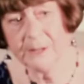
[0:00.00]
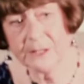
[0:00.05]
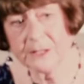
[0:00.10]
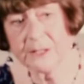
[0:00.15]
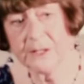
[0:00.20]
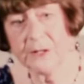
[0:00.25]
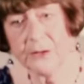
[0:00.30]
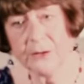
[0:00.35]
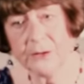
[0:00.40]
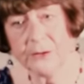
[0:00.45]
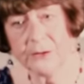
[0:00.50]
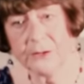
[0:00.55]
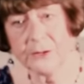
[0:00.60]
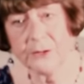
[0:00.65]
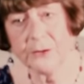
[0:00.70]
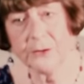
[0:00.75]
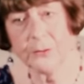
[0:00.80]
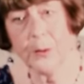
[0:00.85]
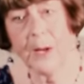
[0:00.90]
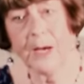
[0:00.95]
must learn
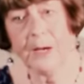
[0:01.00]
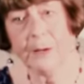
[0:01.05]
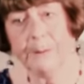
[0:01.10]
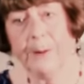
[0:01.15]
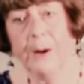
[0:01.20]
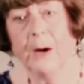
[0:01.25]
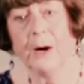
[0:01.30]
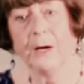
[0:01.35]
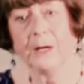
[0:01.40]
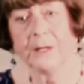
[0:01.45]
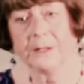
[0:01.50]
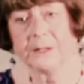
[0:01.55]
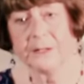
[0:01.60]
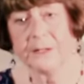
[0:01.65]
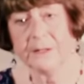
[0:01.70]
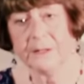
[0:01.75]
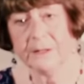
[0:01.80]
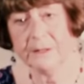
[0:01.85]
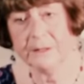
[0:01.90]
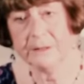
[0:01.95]
to dwell
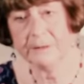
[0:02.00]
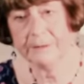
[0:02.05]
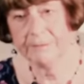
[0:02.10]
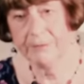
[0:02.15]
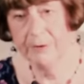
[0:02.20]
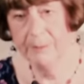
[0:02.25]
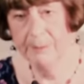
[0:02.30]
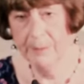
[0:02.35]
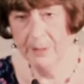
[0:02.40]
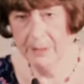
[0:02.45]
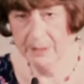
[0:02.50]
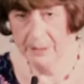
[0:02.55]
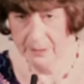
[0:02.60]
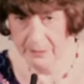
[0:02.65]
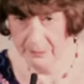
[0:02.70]
apart from my